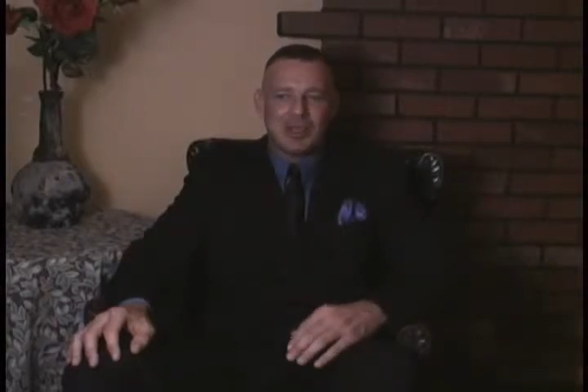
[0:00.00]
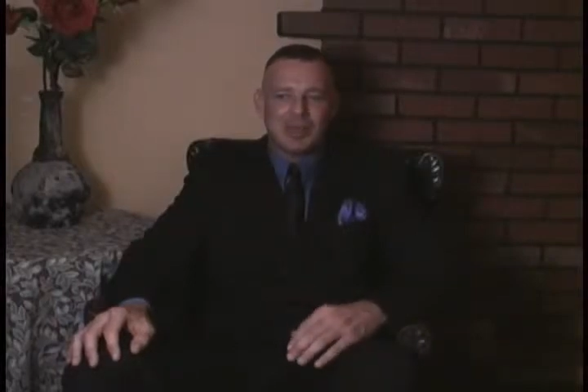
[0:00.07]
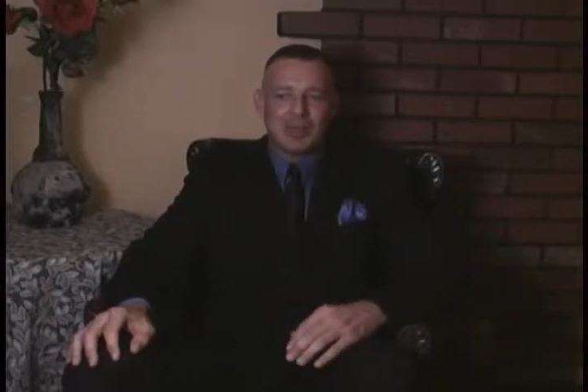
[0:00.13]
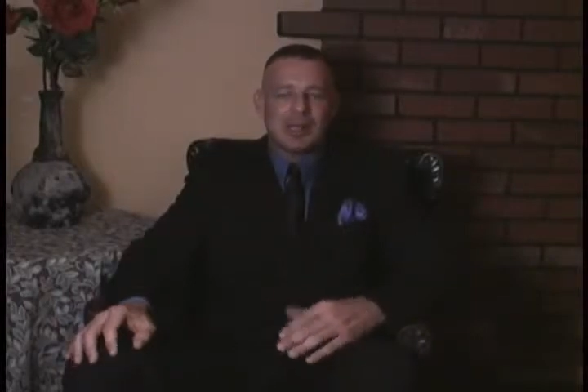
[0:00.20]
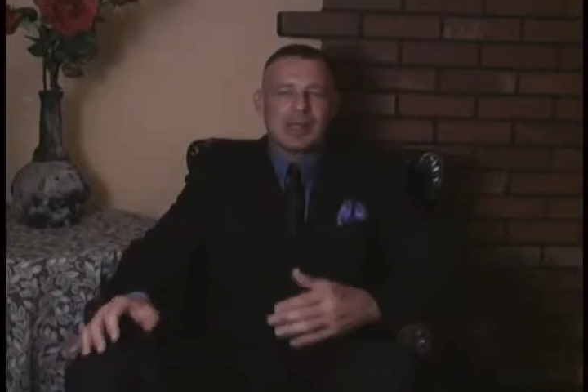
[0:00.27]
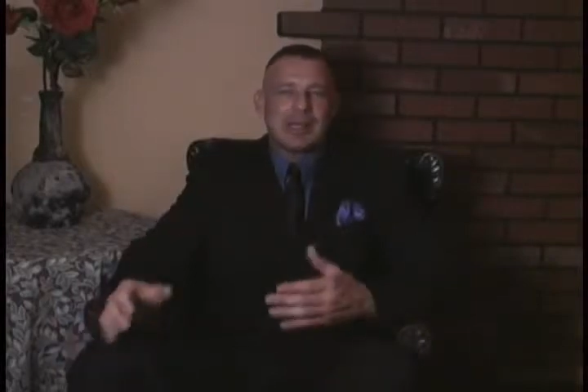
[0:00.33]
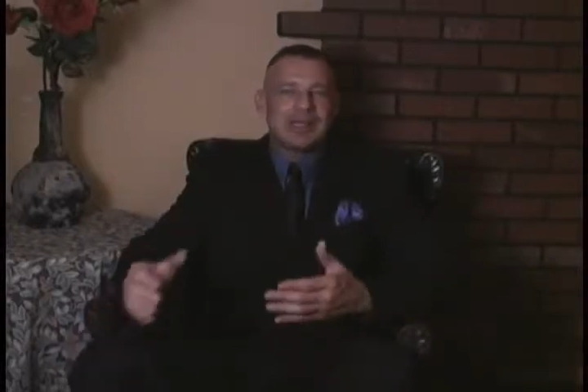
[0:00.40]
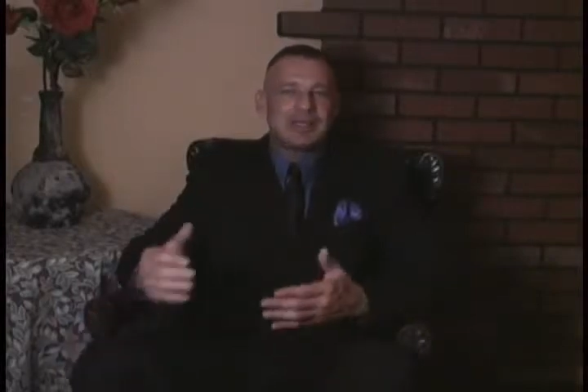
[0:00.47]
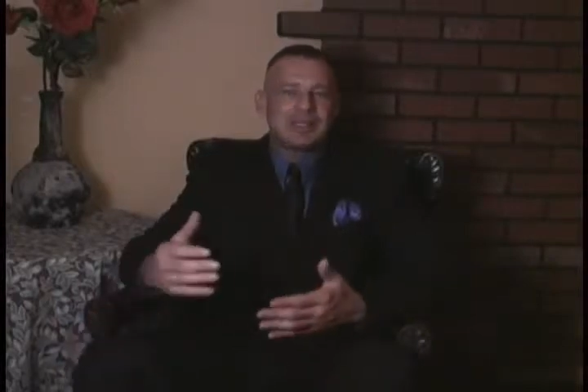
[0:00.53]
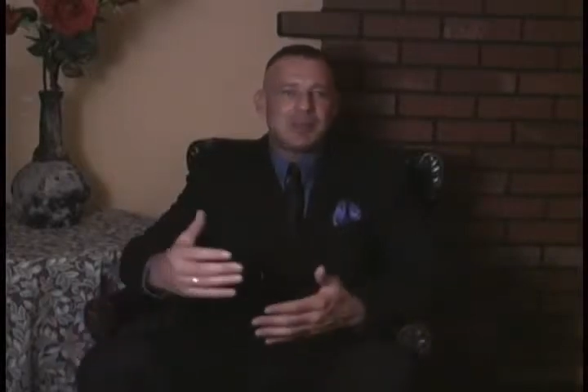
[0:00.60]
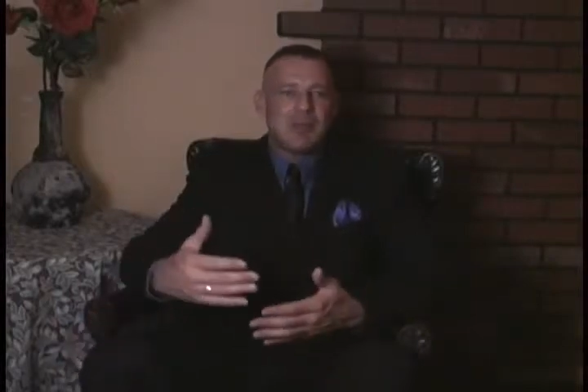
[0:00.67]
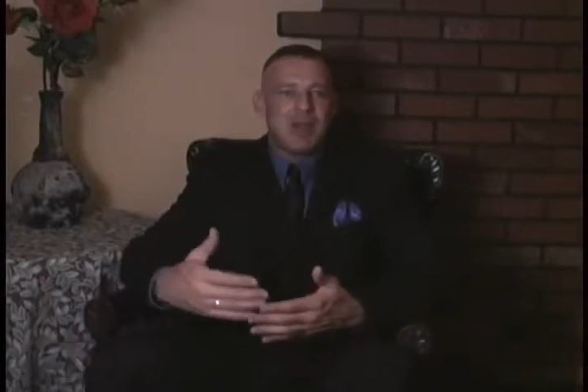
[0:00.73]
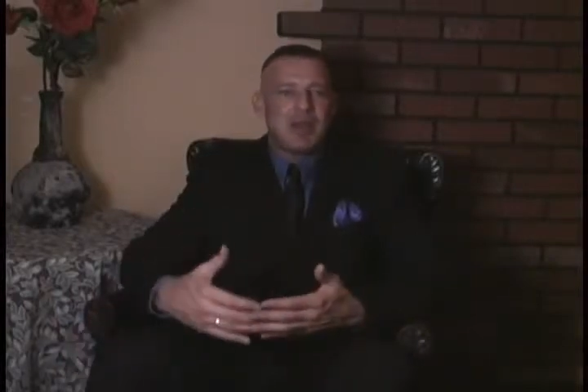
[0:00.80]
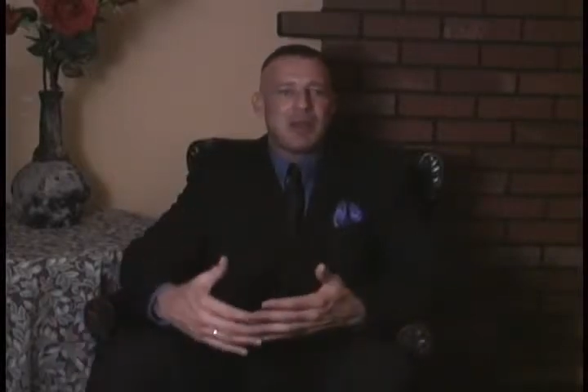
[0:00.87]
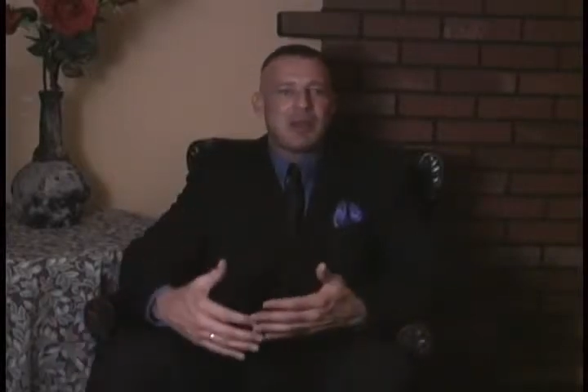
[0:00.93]
list
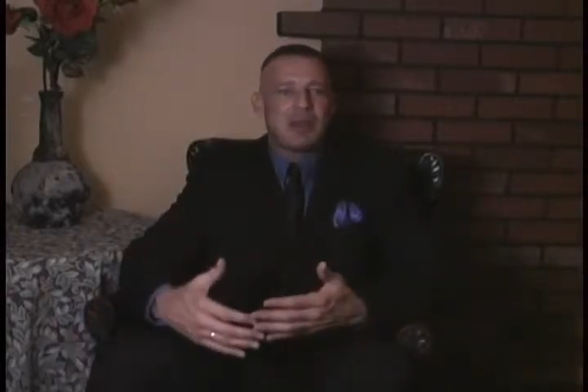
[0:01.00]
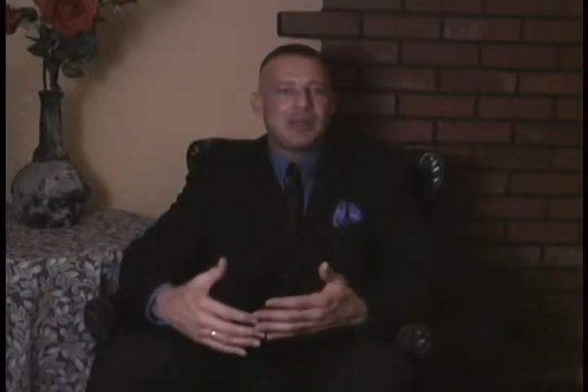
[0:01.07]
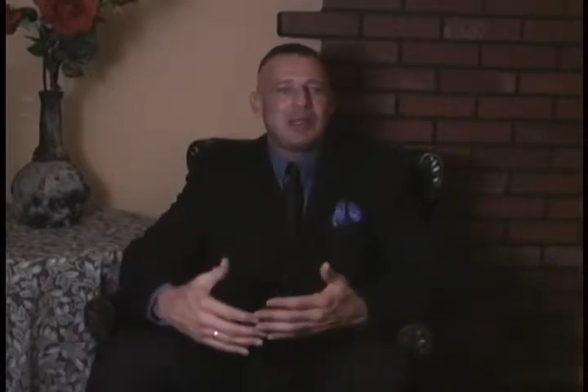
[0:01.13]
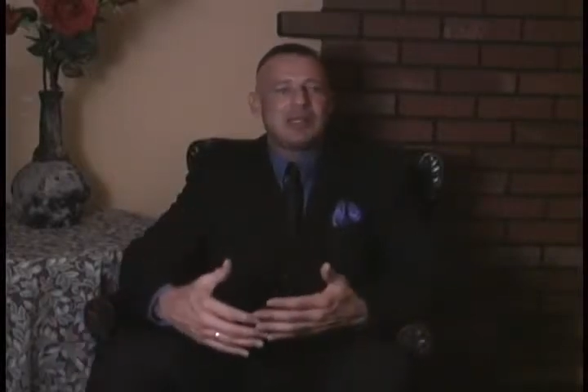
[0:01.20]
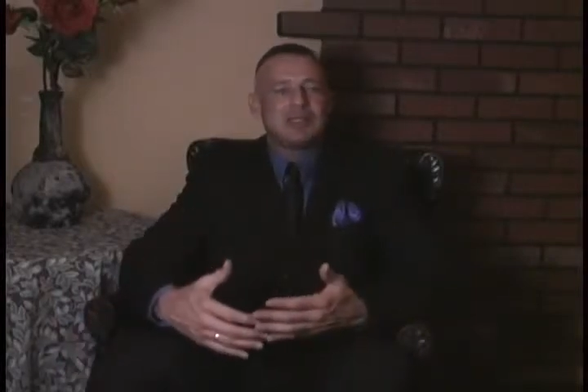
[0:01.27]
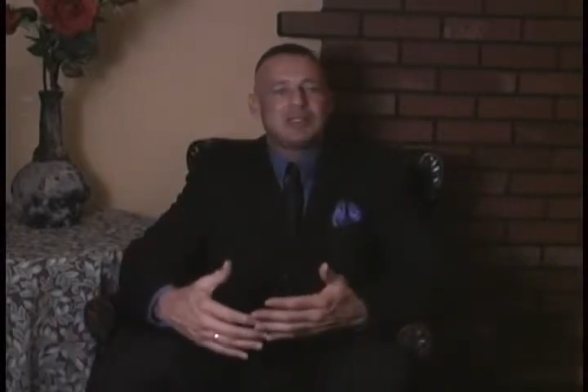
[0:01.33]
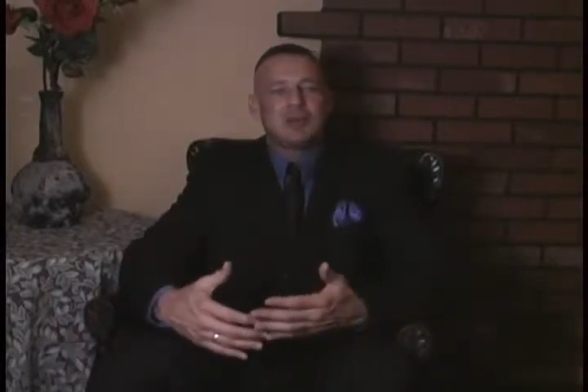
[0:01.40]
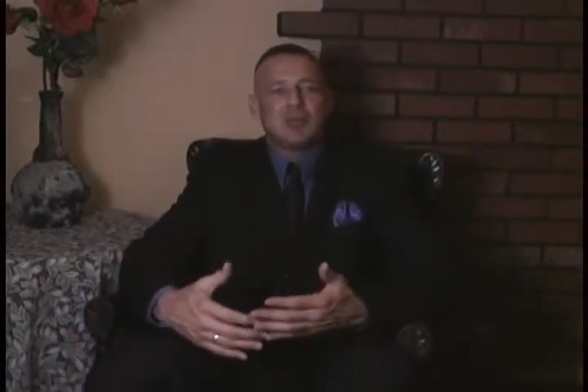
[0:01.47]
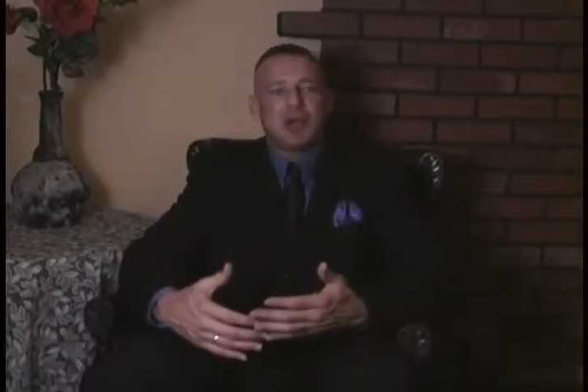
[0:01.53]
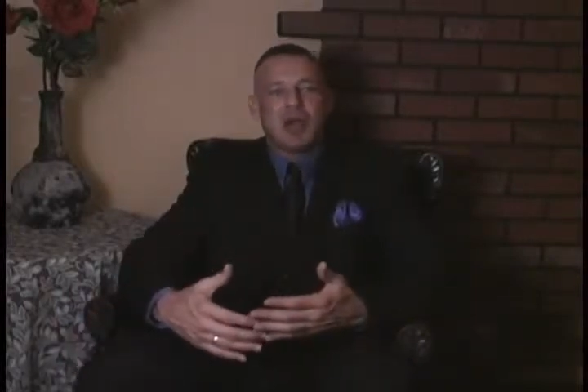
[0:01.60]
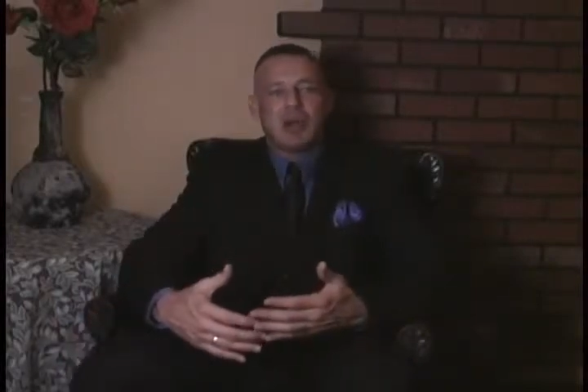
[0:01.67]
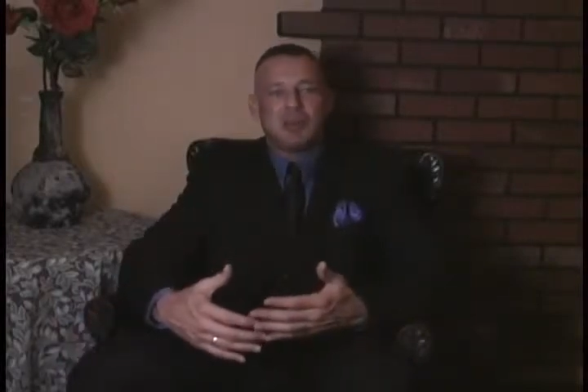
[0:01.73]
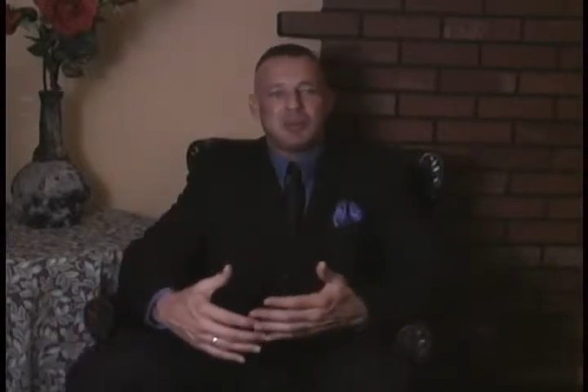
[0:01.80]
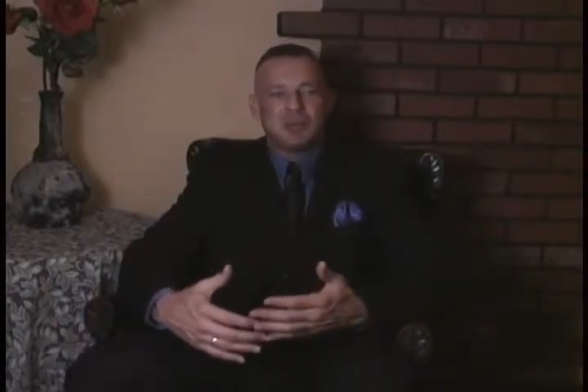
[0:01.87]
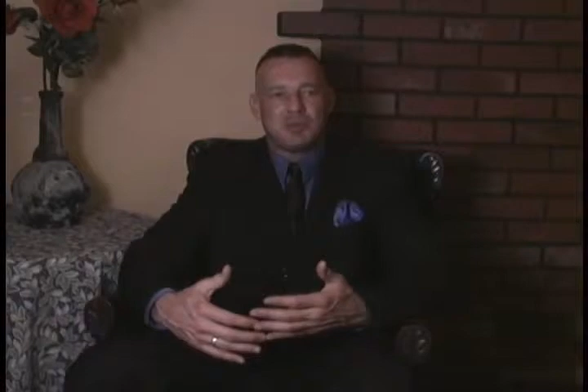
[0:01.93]
the
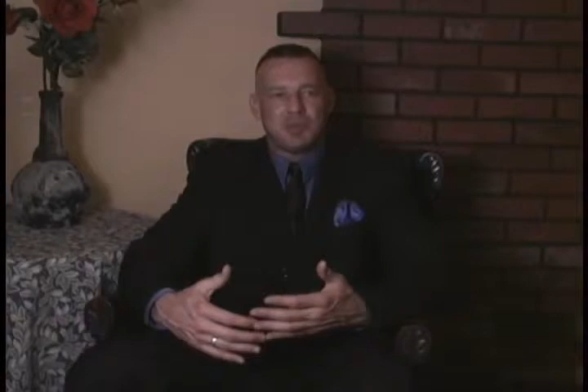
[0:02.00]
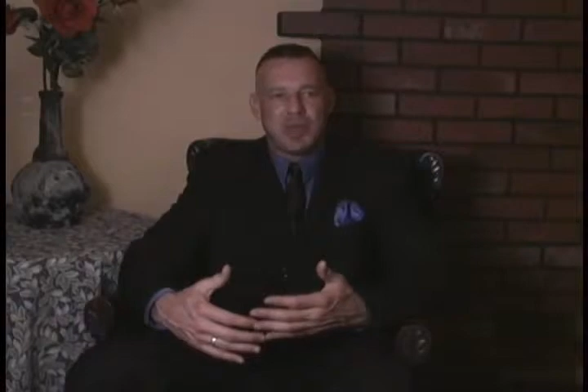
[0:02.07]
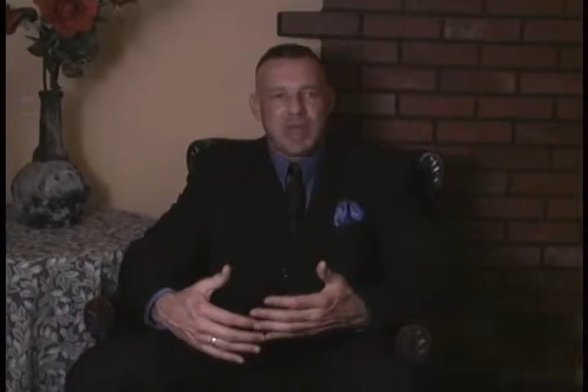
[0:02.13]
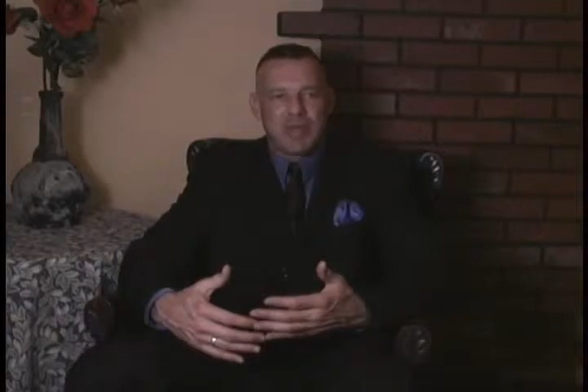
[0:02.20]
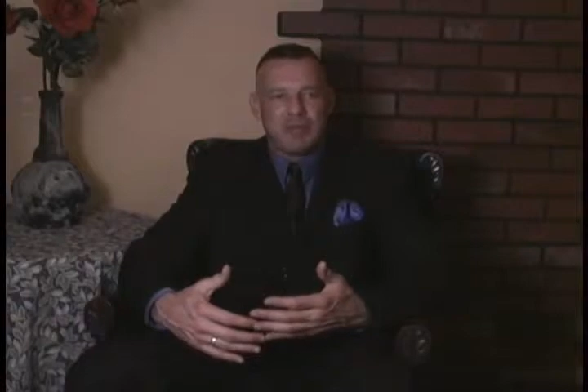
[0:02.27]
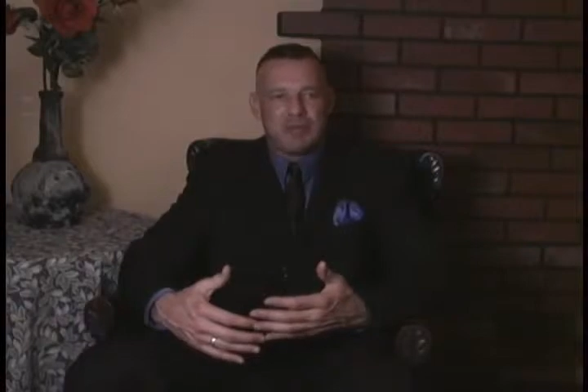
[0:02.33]
problems we have